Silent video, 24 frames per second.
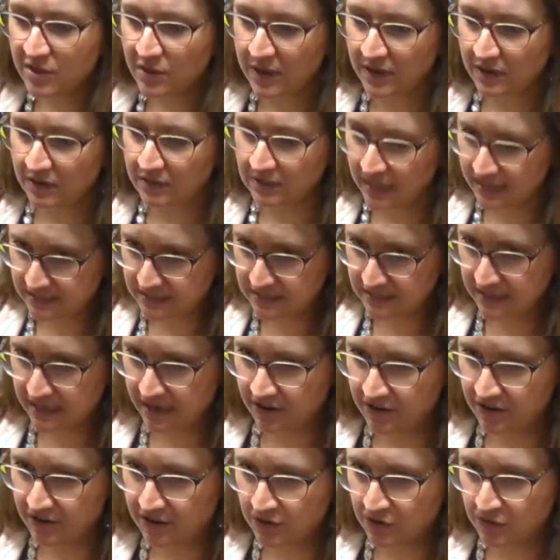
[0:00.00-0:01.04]
though, I don't like to
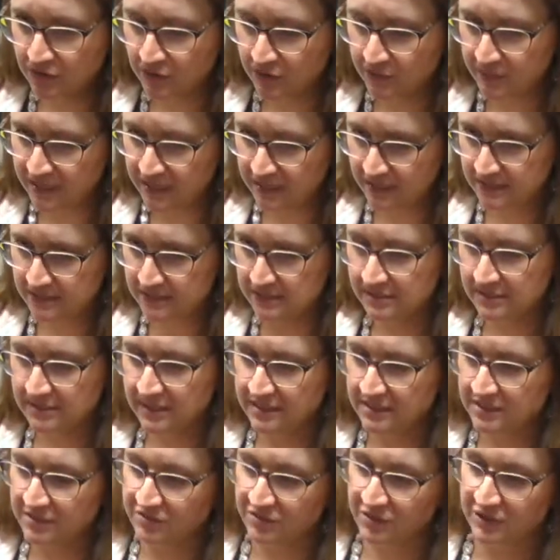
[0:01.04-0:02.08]
carry it over because
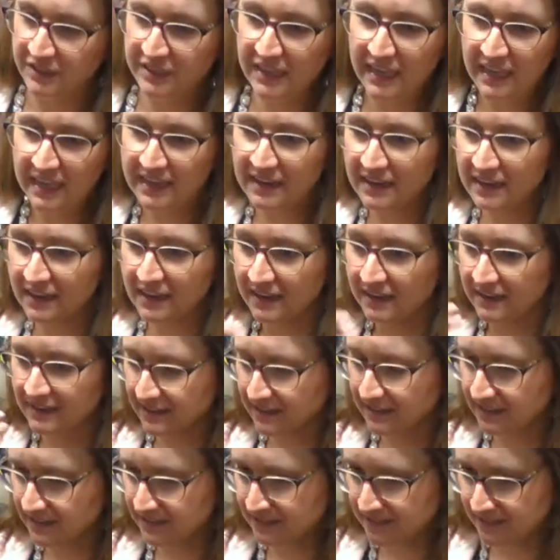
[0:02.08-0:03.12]
then you forget
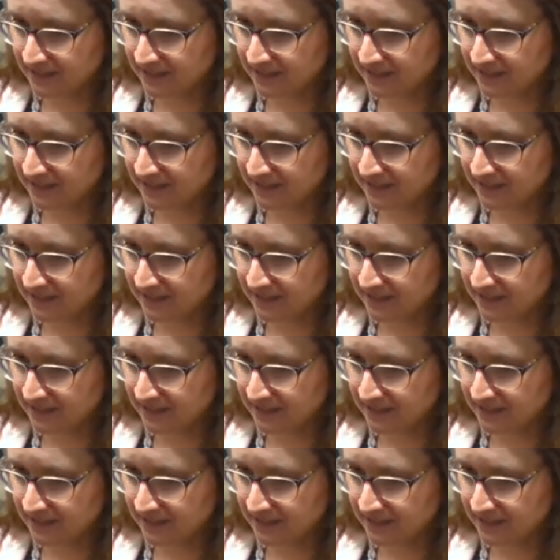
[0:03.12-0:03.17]
and